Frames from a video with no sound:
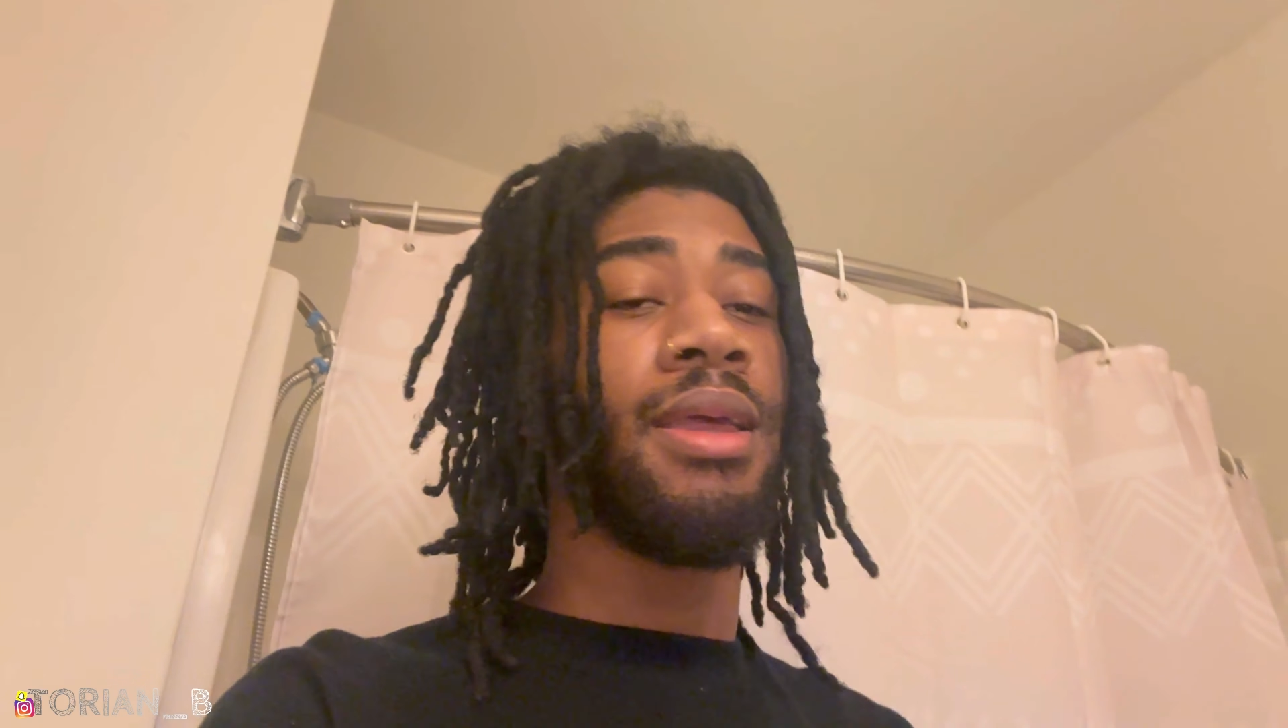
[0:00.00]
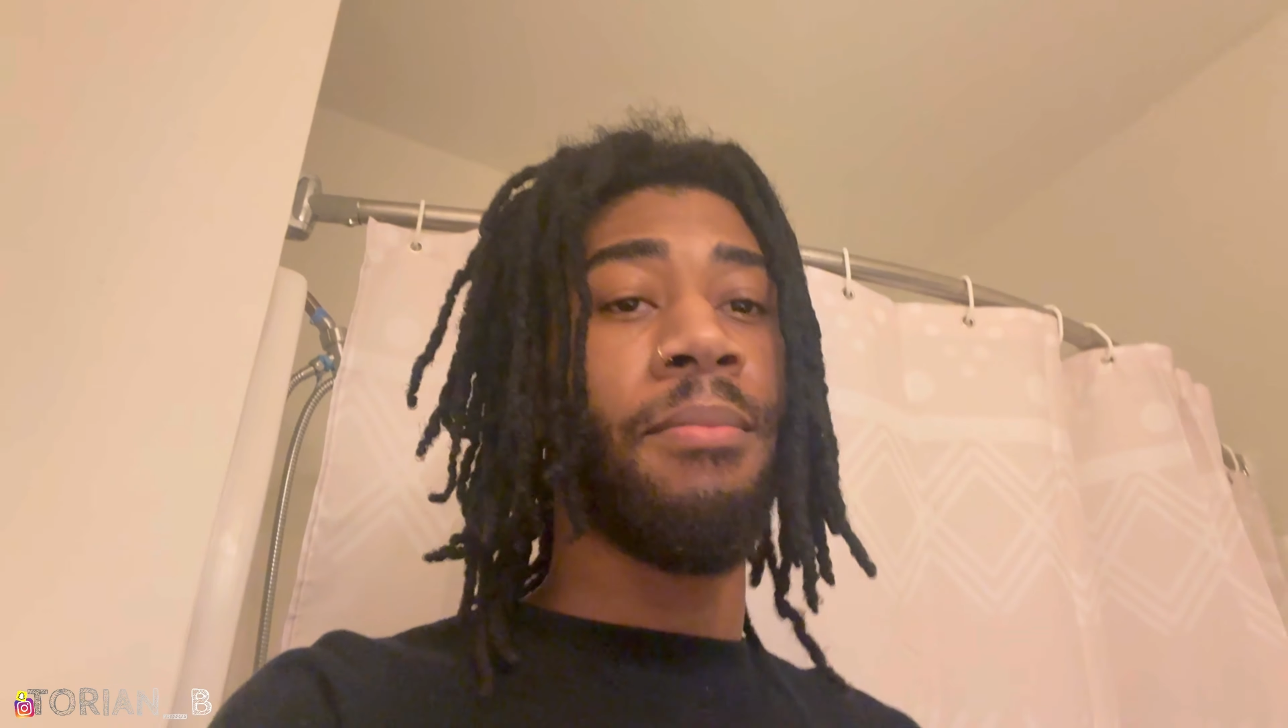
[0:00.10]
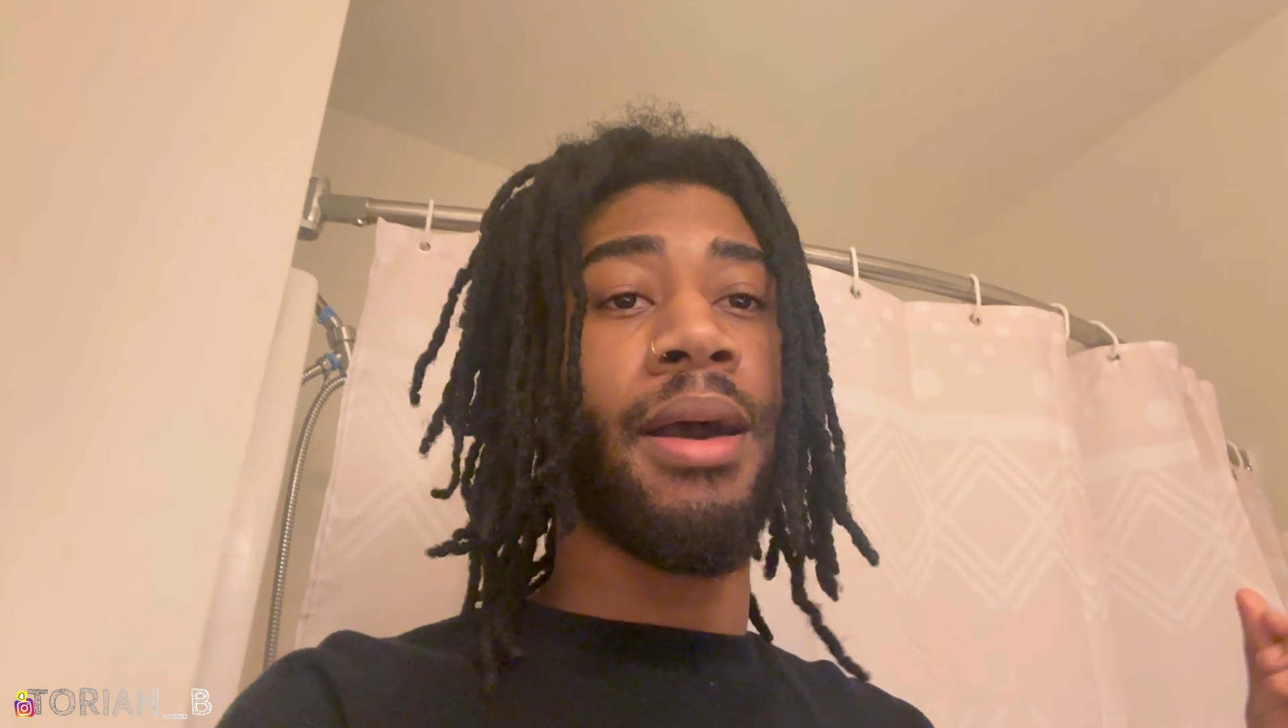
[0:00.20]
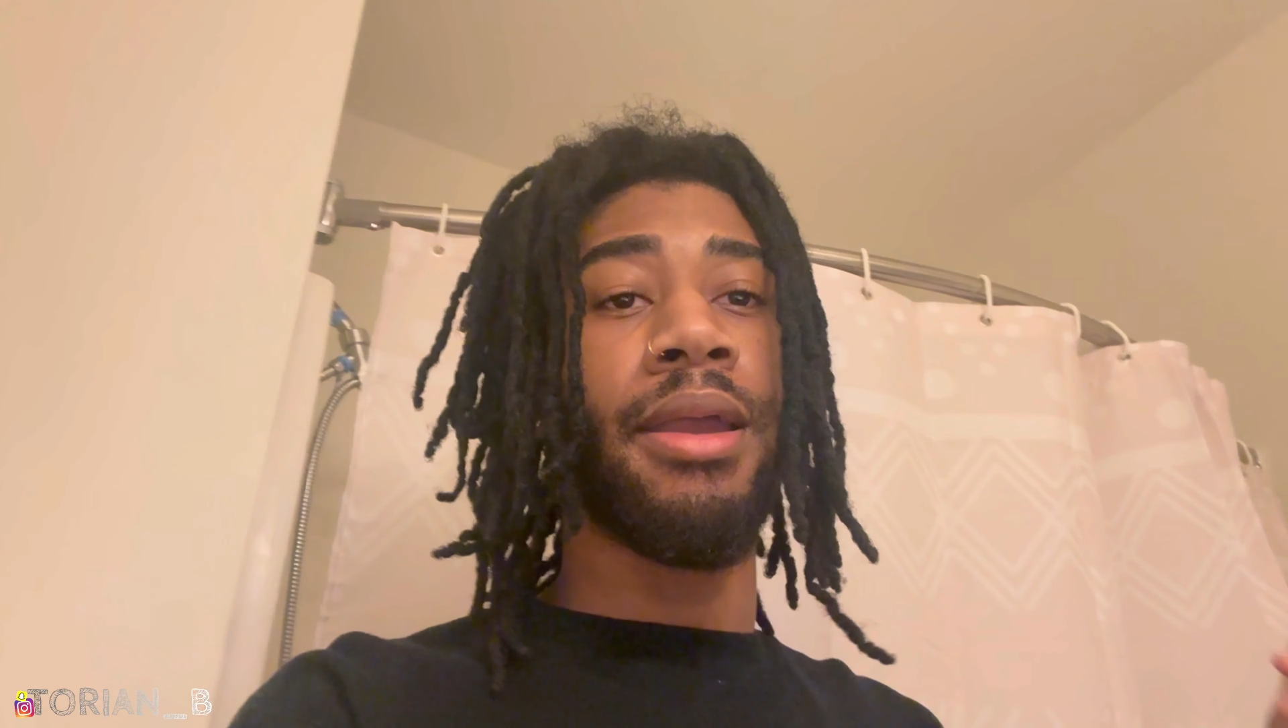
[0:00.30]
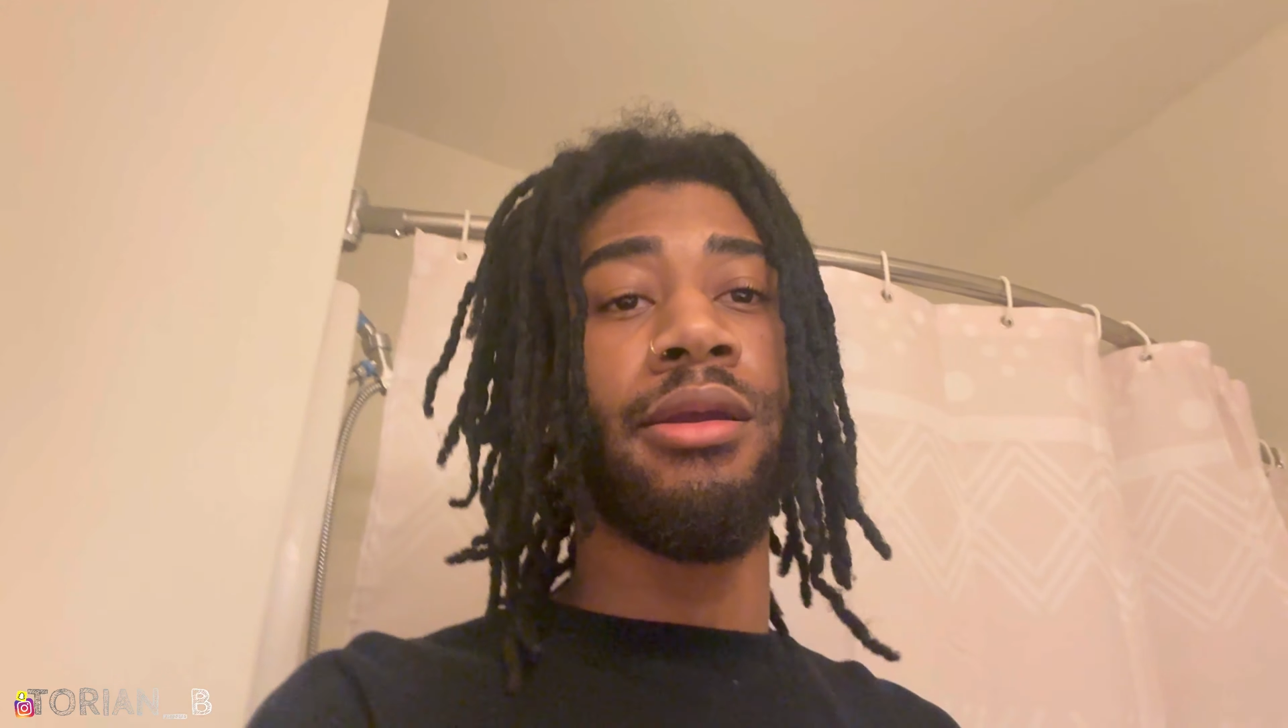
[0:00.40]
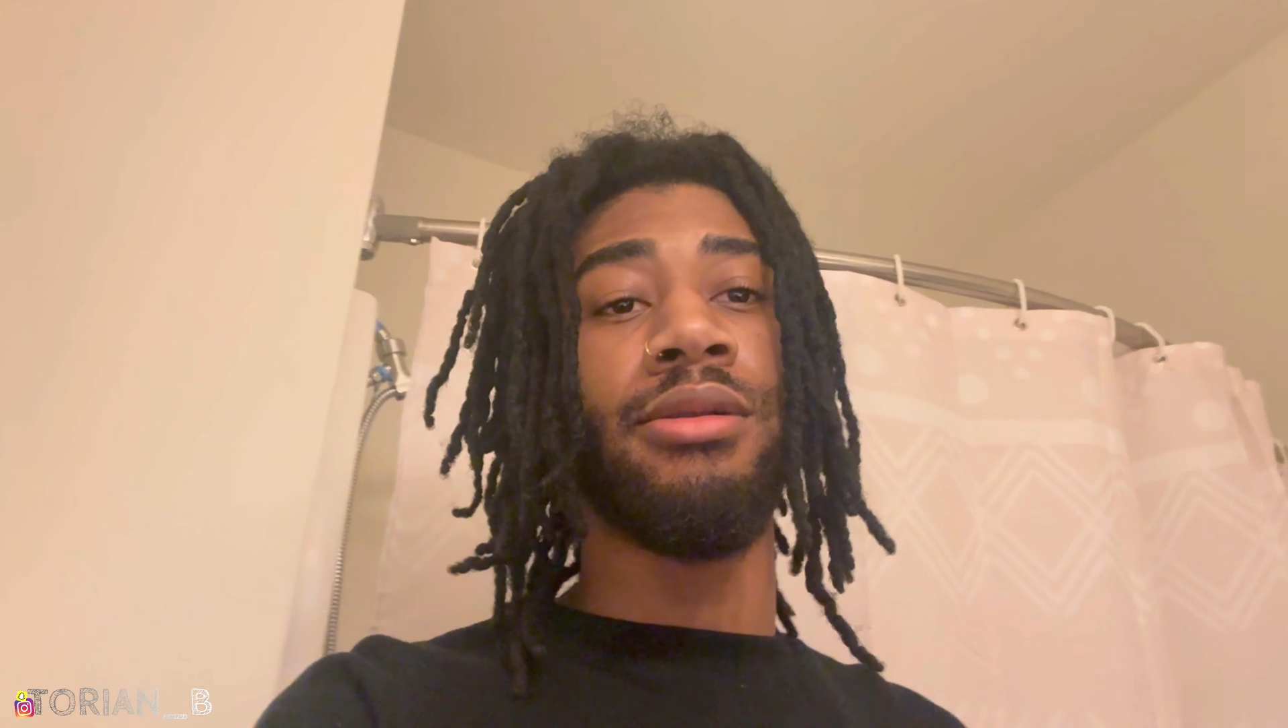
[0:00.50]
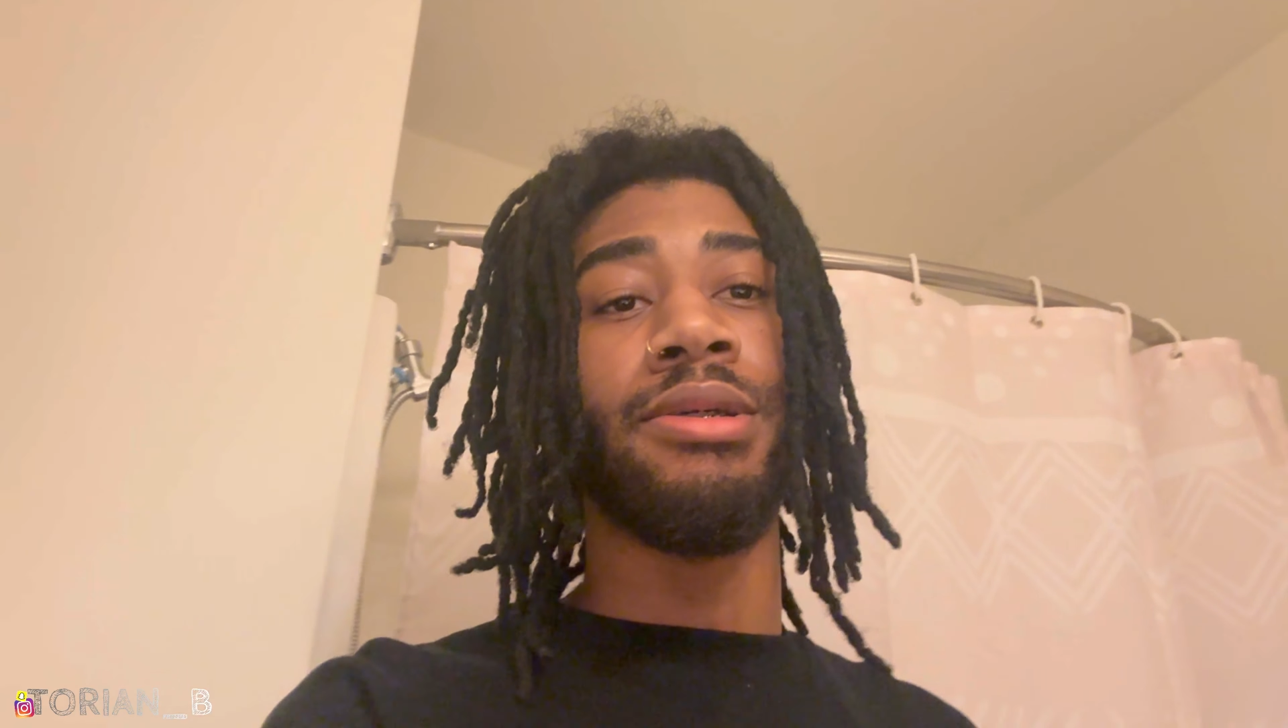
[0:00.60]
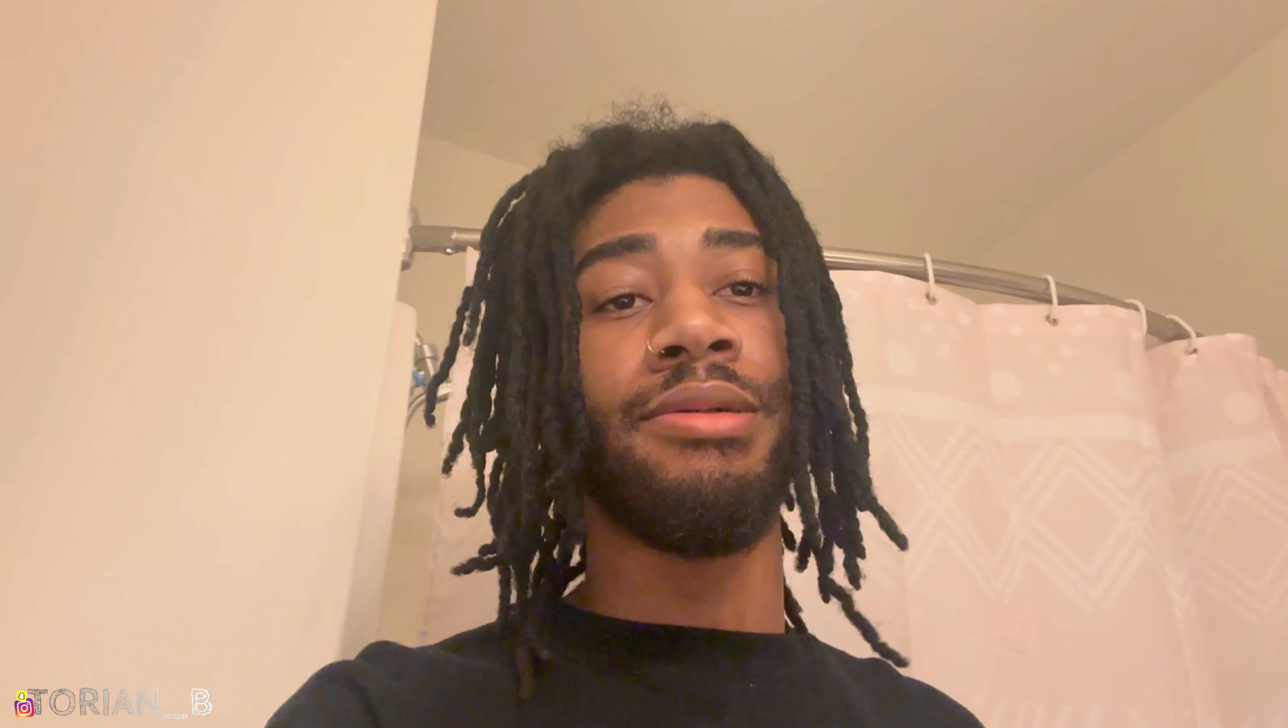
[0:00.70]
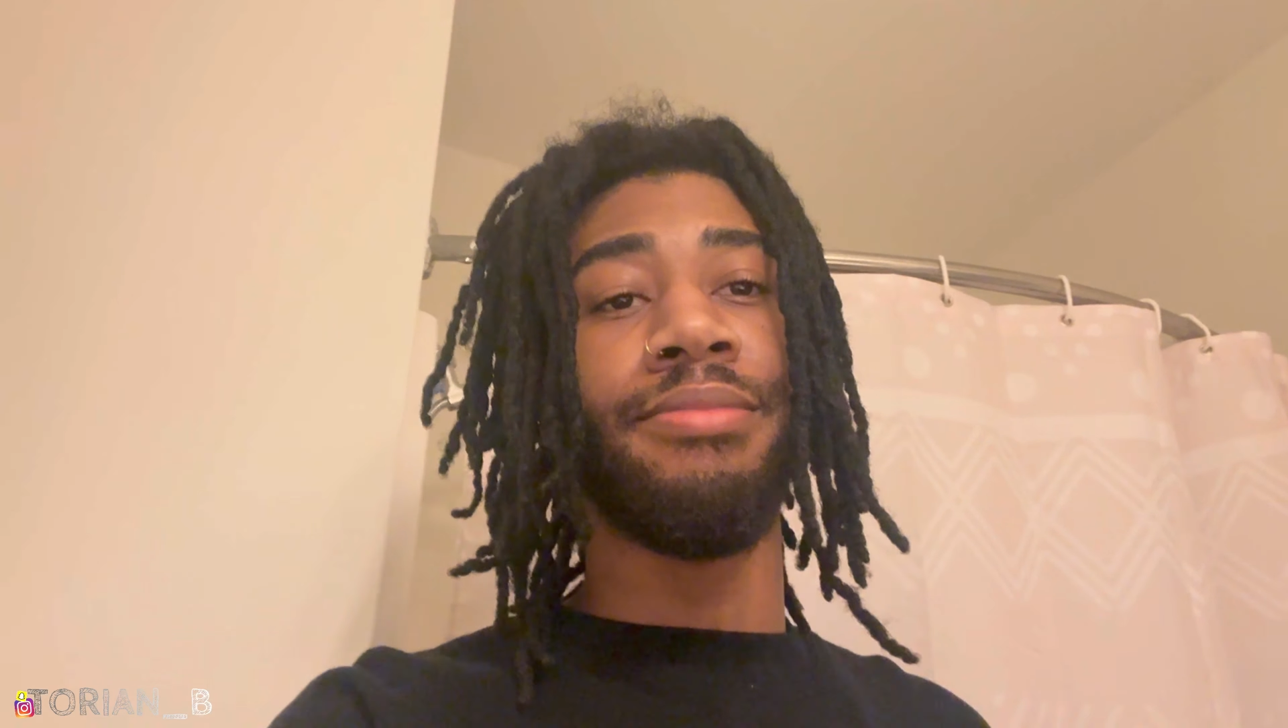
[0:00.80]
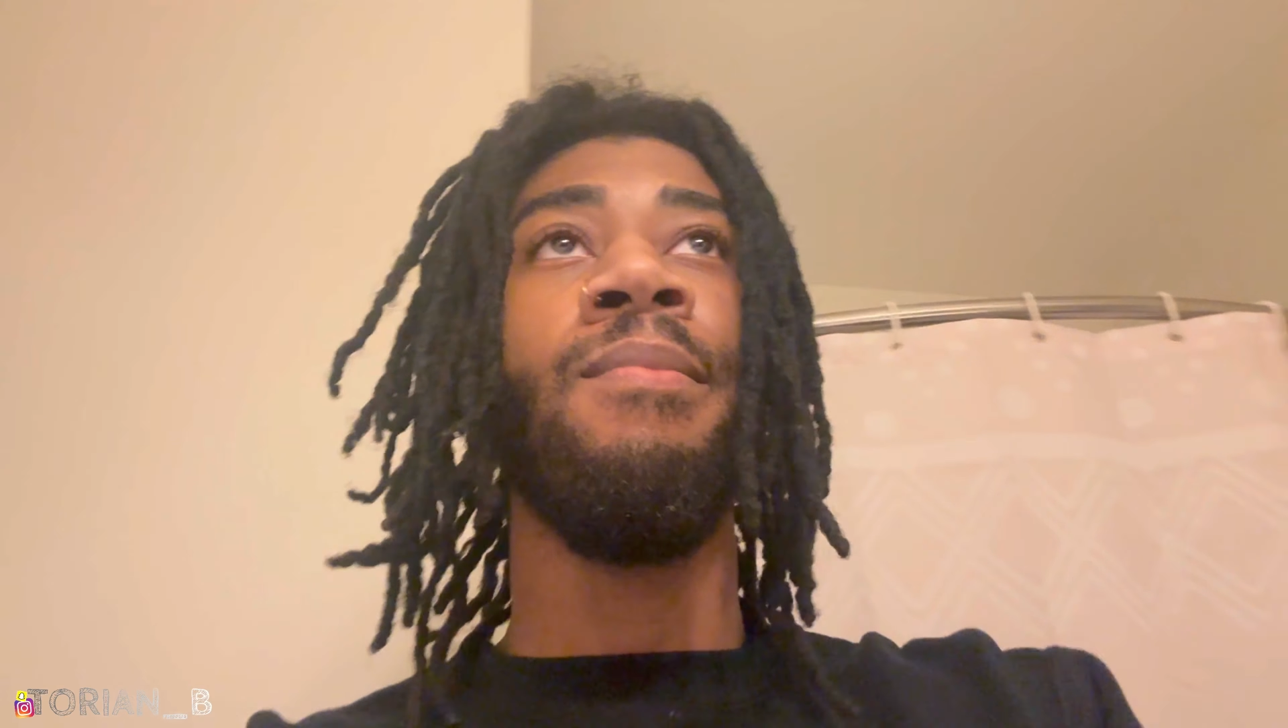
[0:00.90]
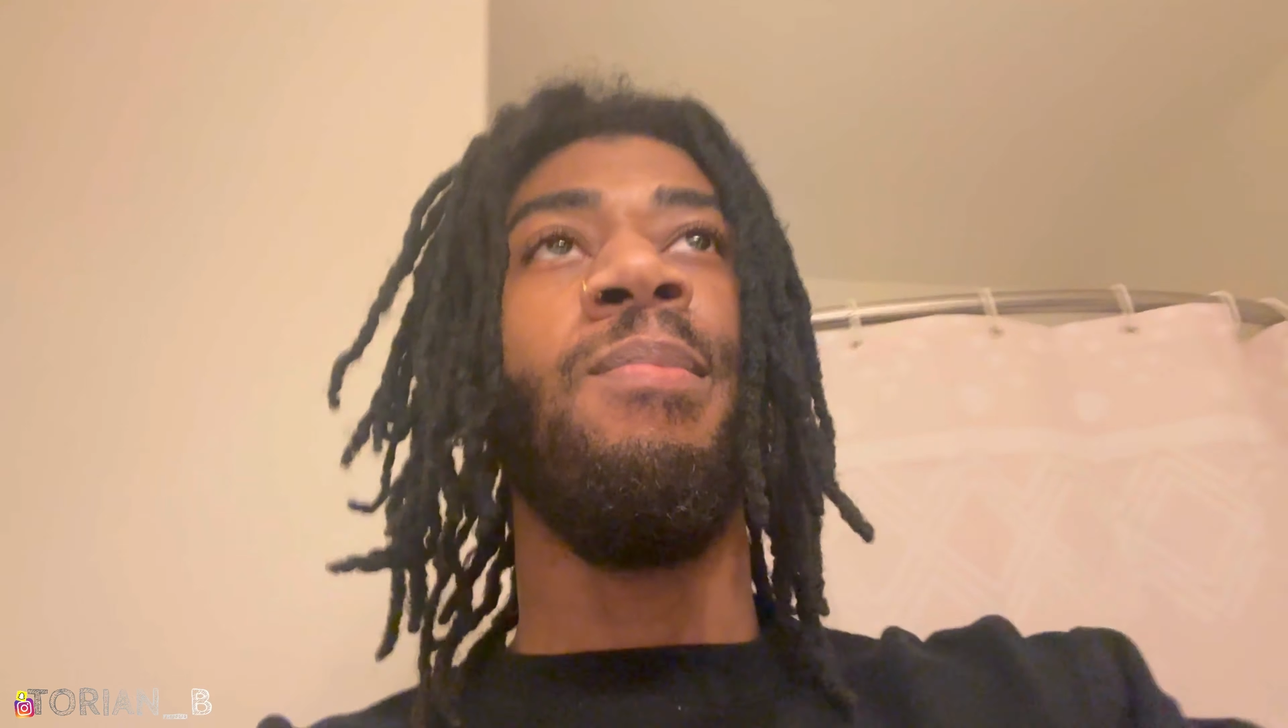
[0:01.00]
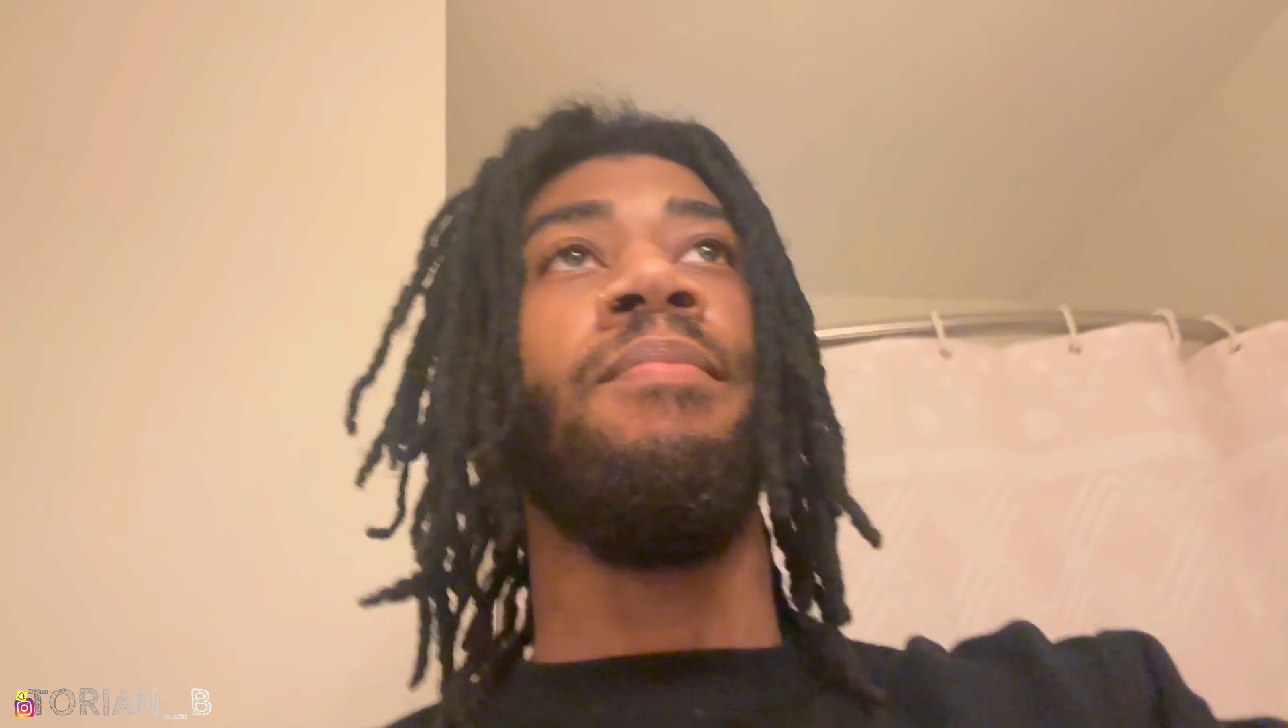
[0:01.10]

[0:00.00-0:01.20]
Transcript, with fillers: get my hair done.